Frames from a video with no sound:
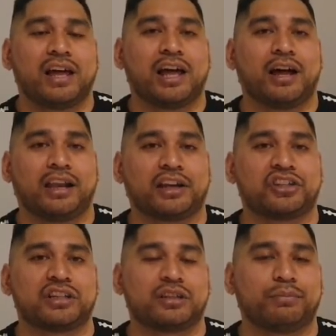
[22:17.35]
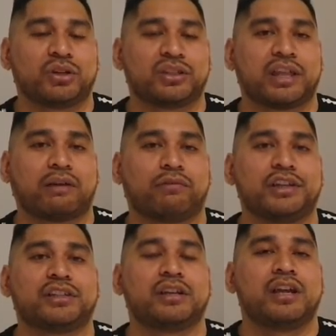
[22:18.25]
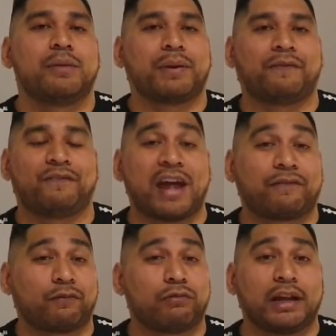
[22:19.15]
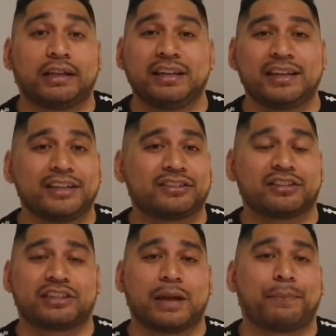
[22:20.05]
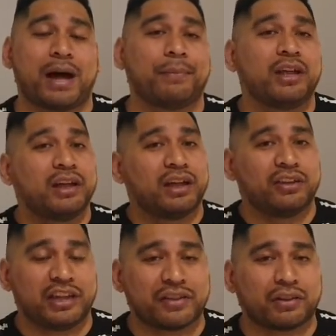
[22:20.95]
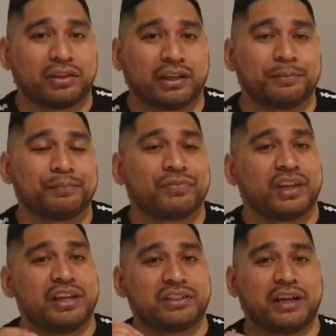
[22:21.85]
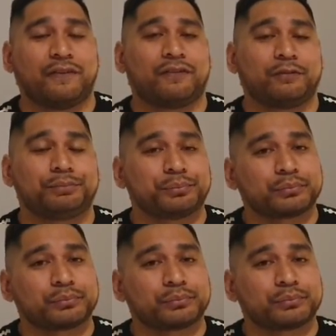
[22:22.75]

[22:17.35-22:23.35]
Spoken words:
I like Cheslin because of that reason, but Faf really needs to step up. The other thing is if